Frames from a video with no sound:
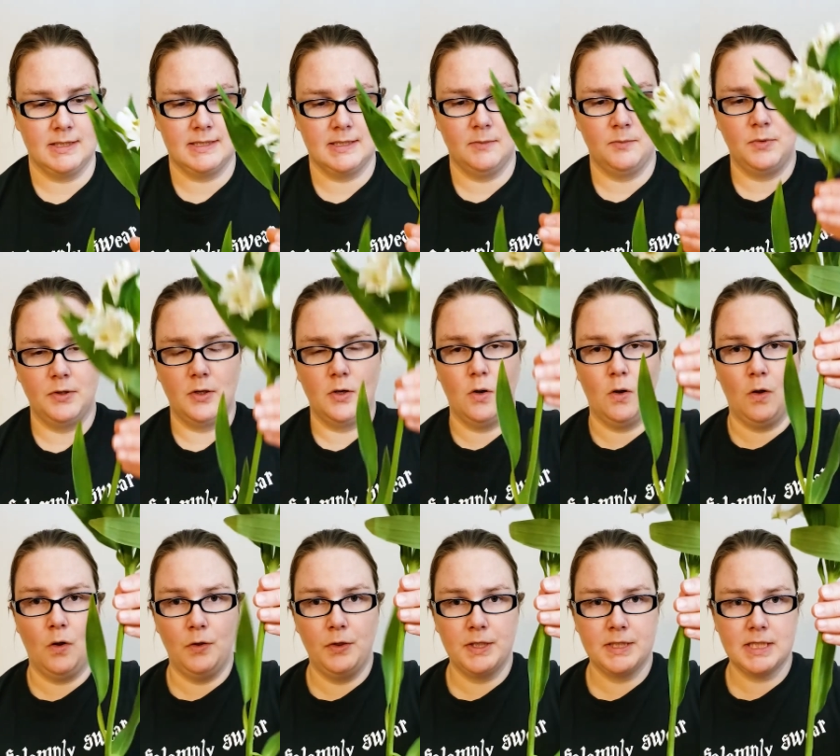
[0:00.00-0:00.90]
to simply
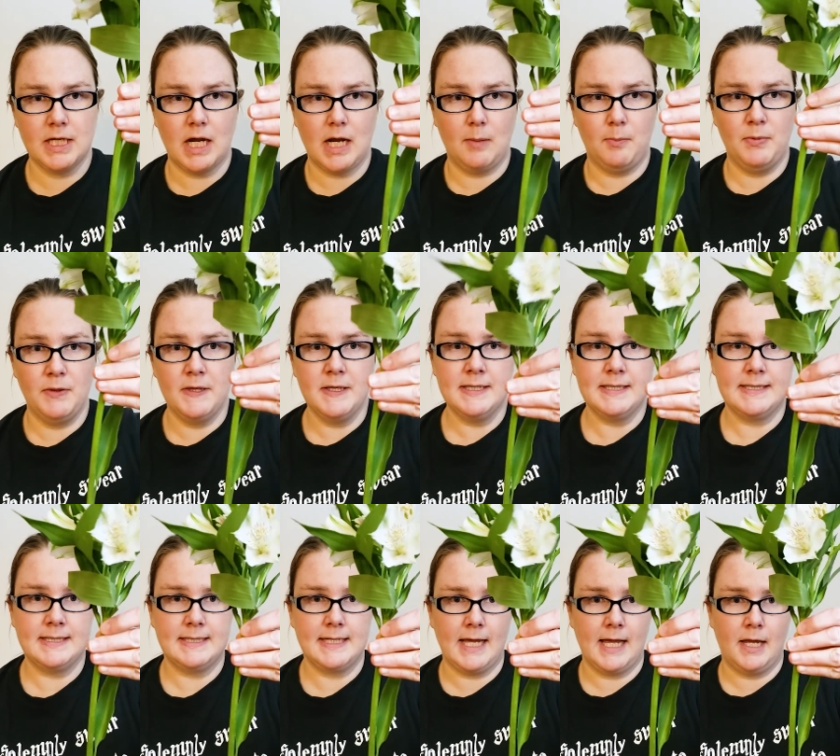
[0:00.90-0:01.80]
hold the top of the
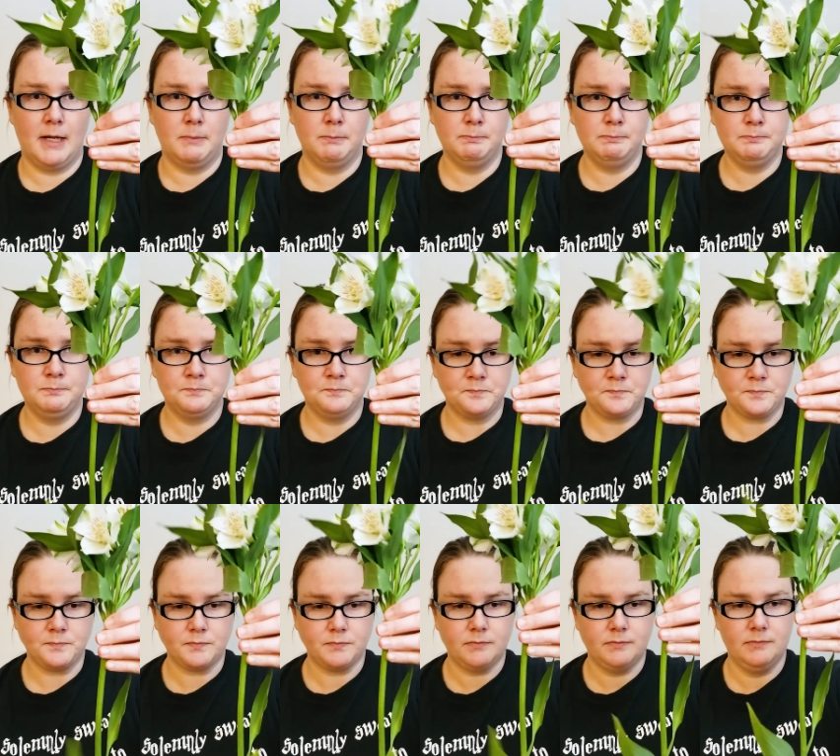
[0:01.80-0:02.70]
stem,
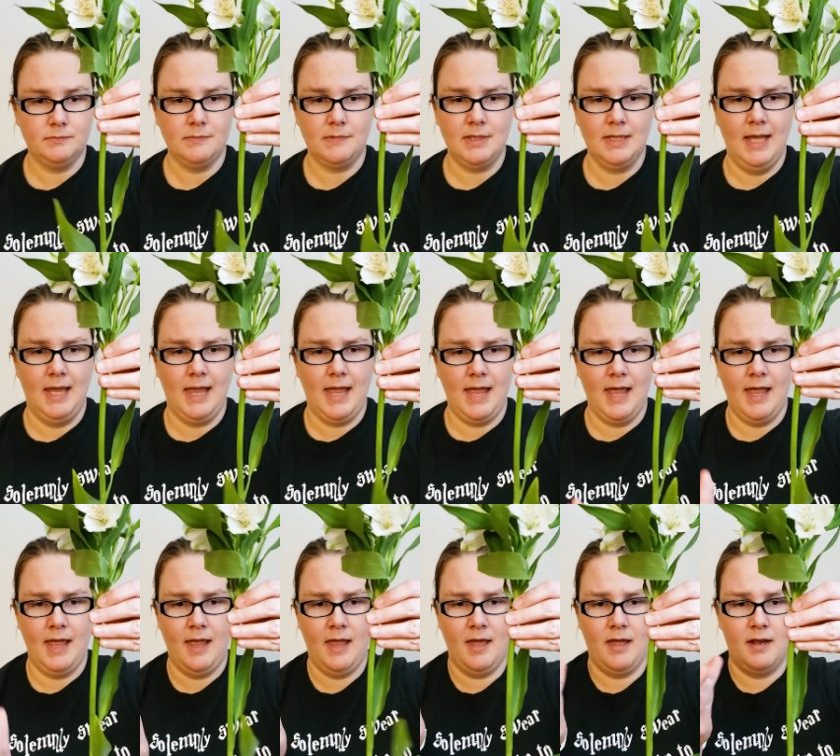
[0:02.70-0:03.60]

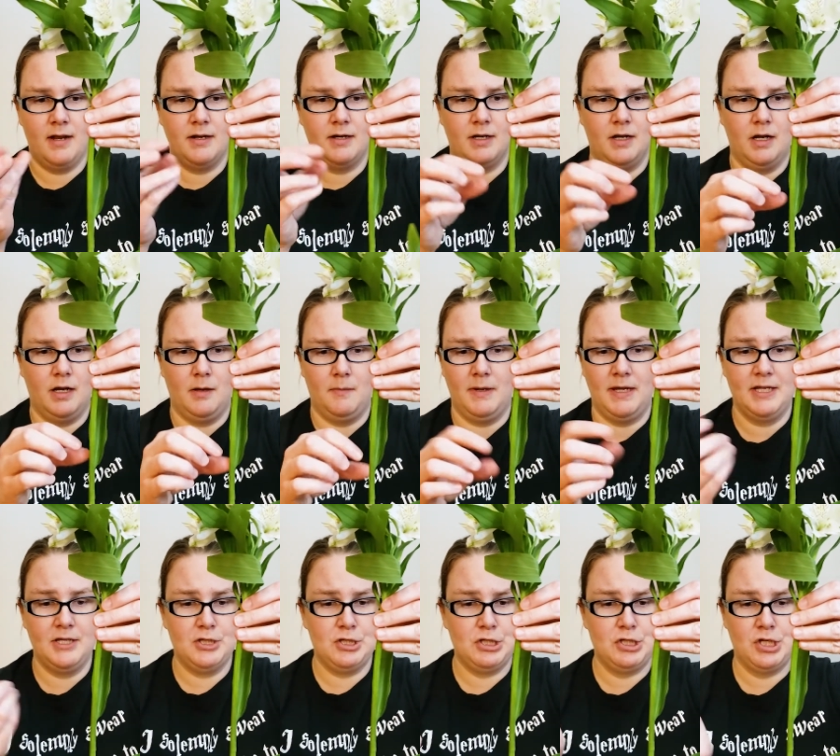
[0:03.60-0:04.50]
and
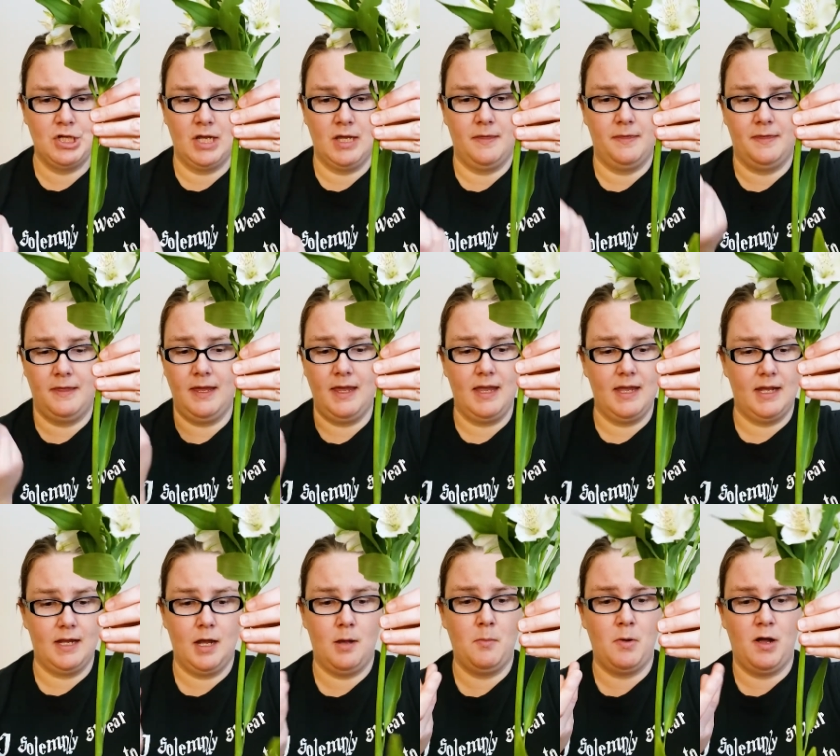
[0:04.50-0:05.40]
they
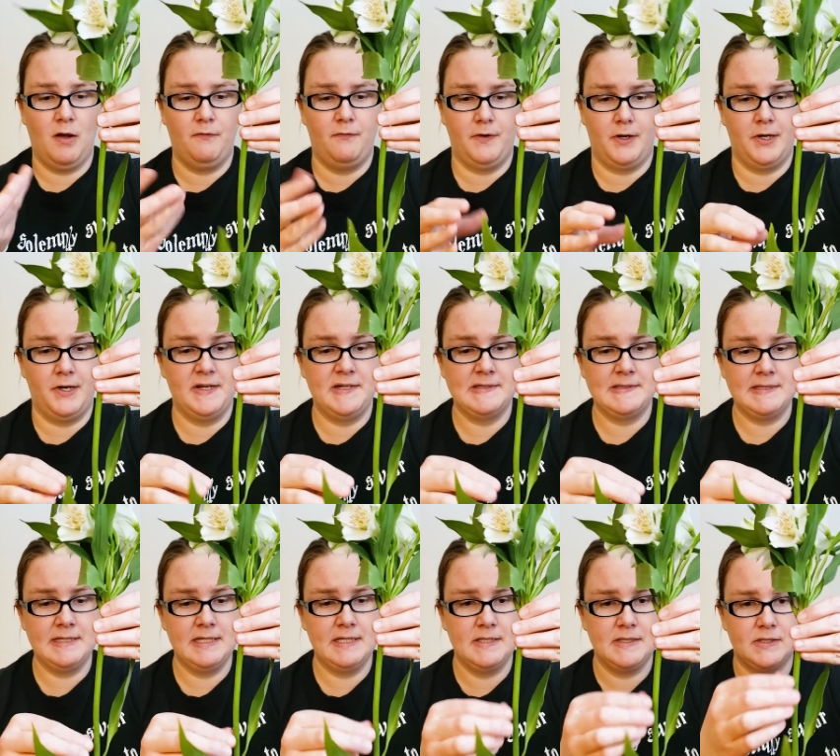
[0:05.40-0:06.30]
come off very
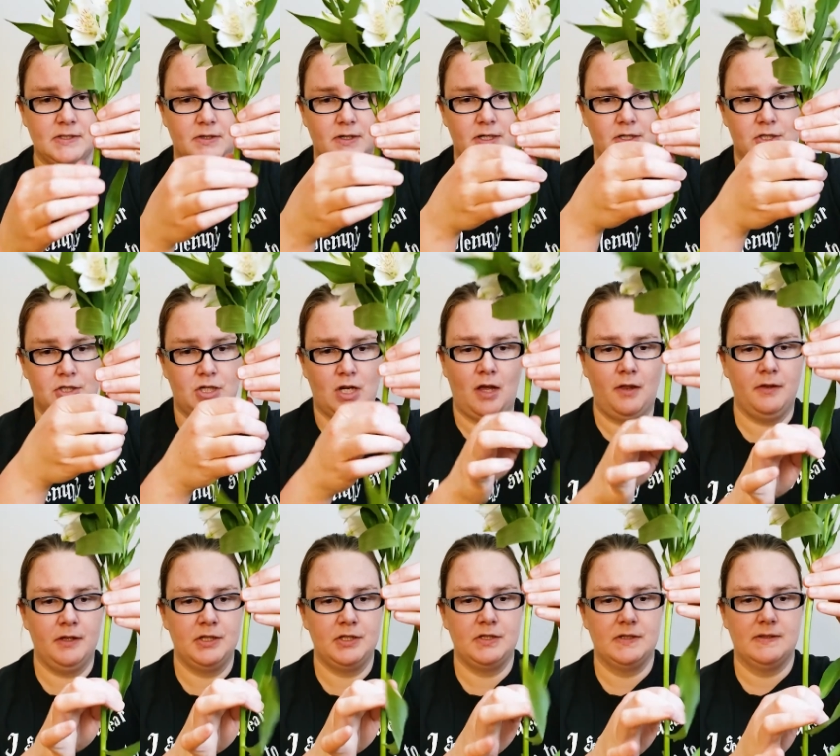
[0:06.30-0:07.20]
easily, so I
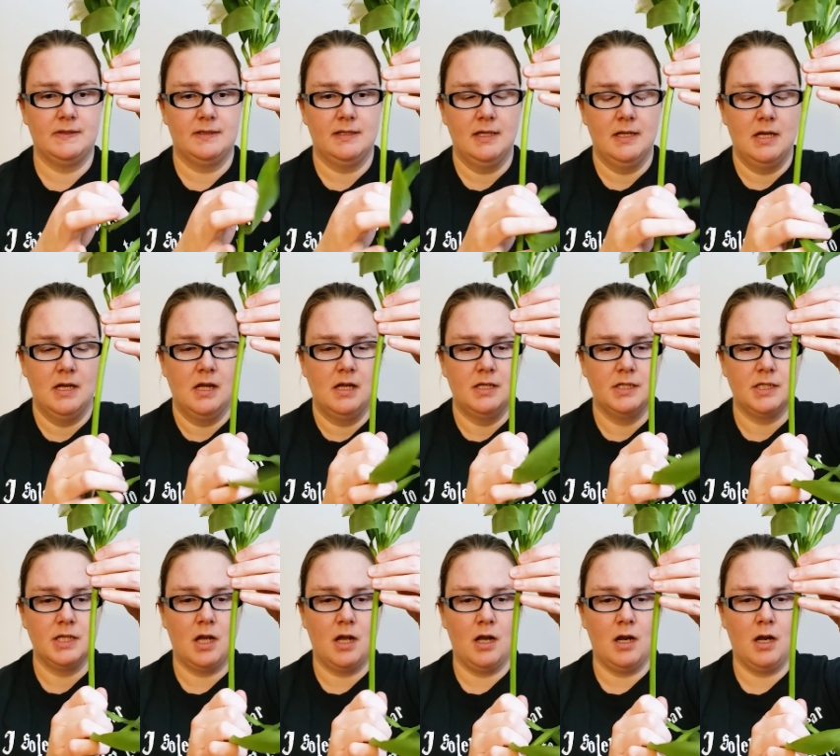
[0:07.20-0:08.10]
gently just
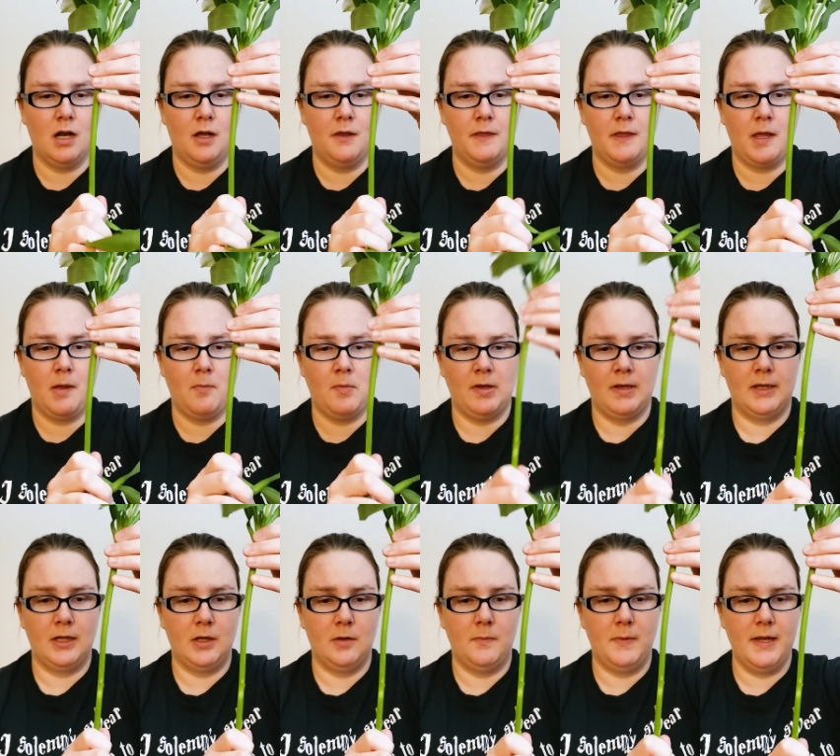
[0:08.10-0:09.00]
tug on them a
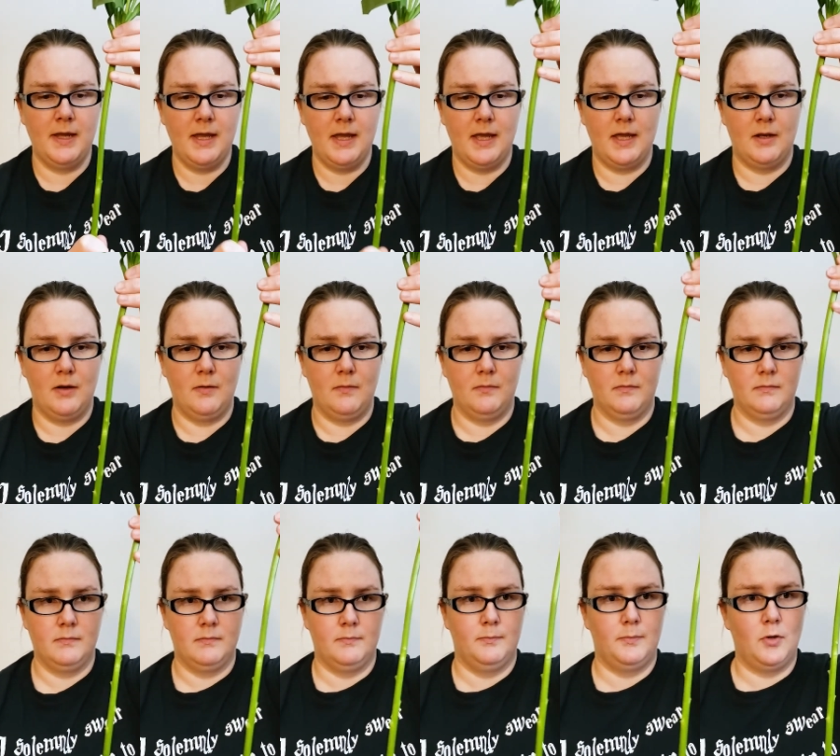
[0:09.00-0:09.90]
little bit
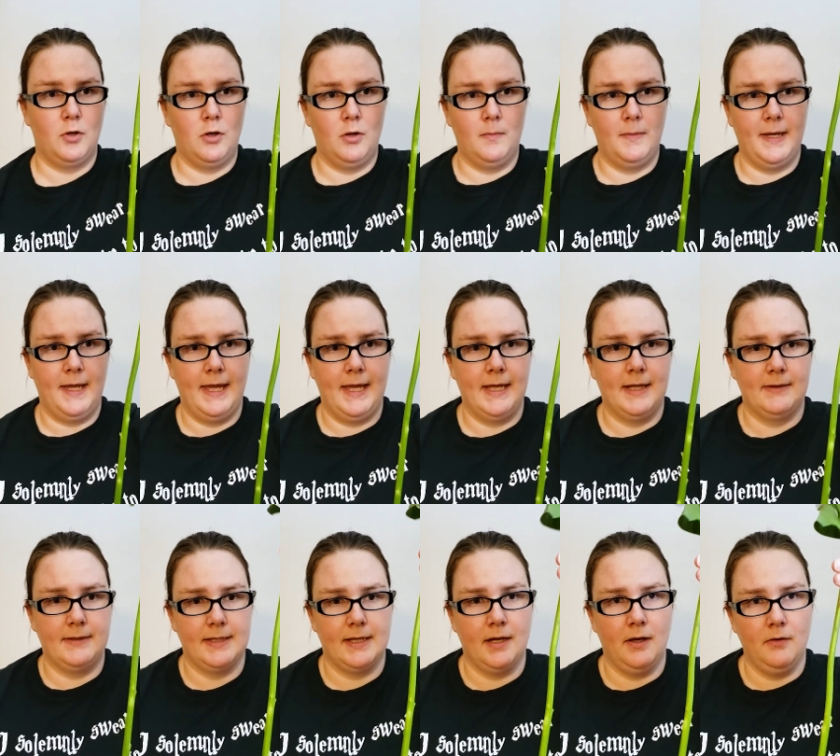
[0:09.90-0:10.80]
and pull my
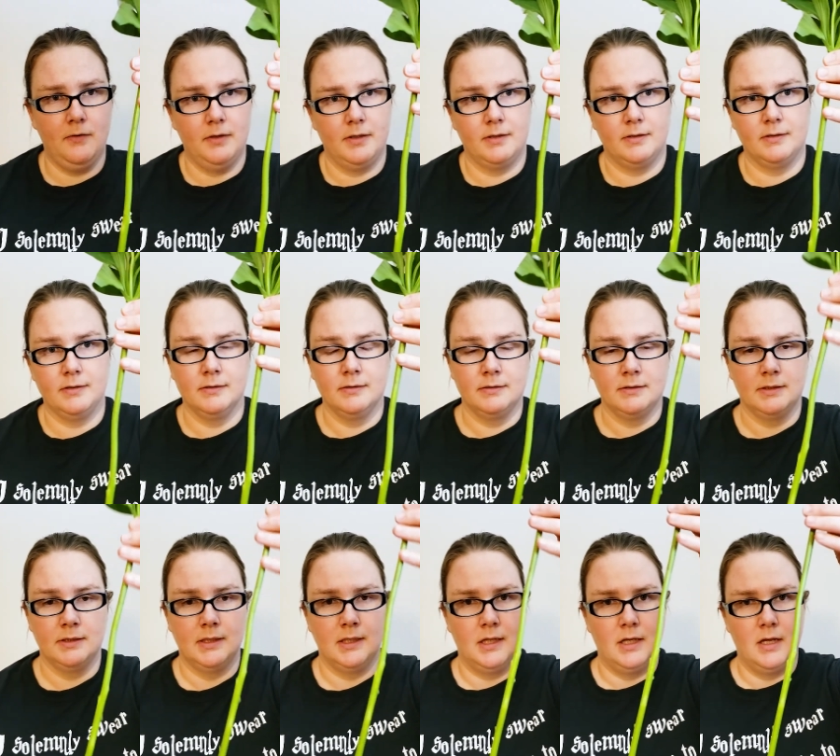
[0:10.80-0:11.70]
hand down, and
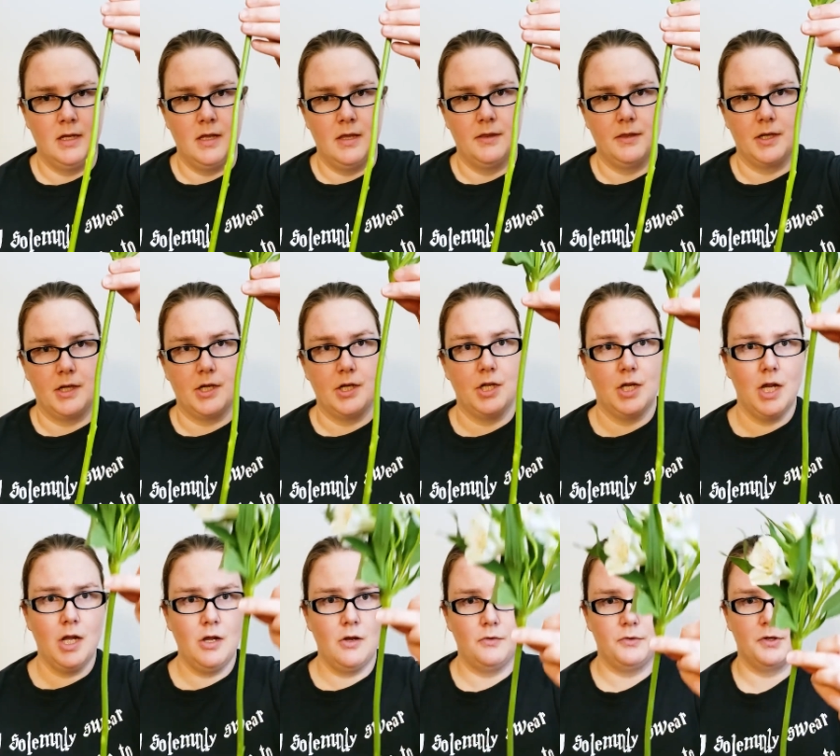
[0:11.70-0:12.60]
there you
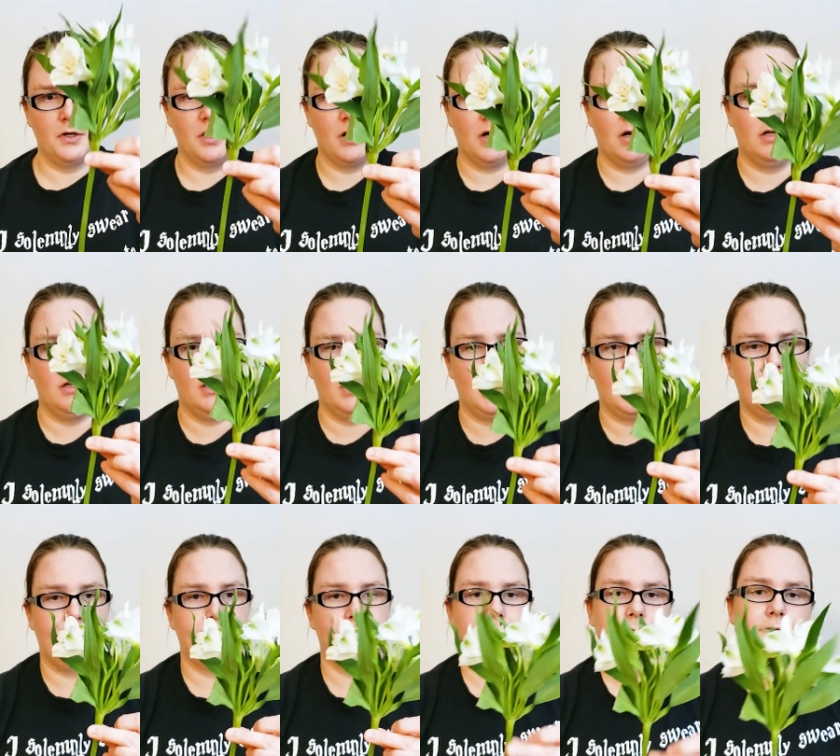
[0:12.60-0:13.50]
go, they're all
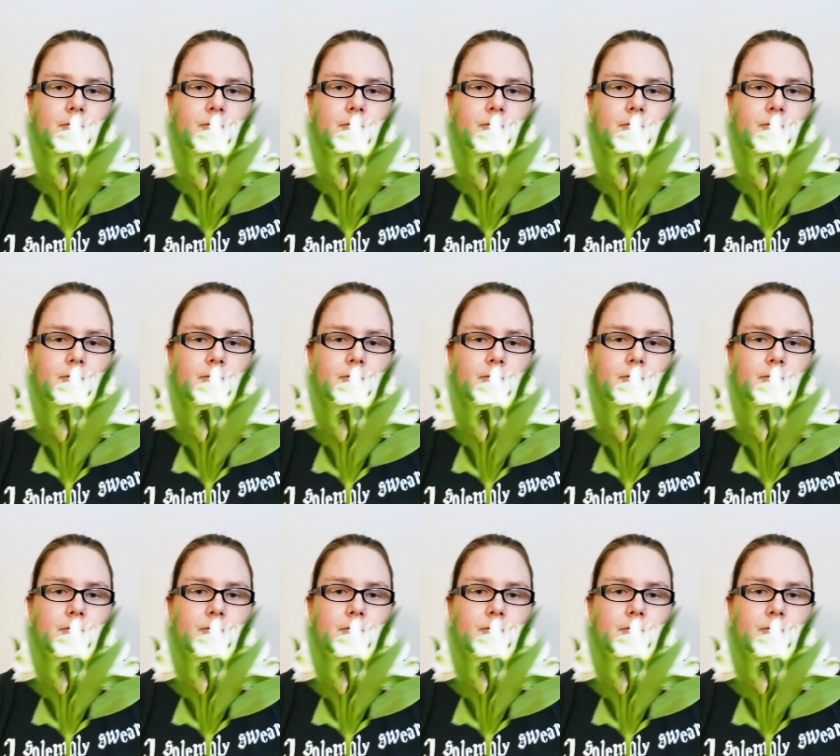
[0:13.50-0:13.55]
off.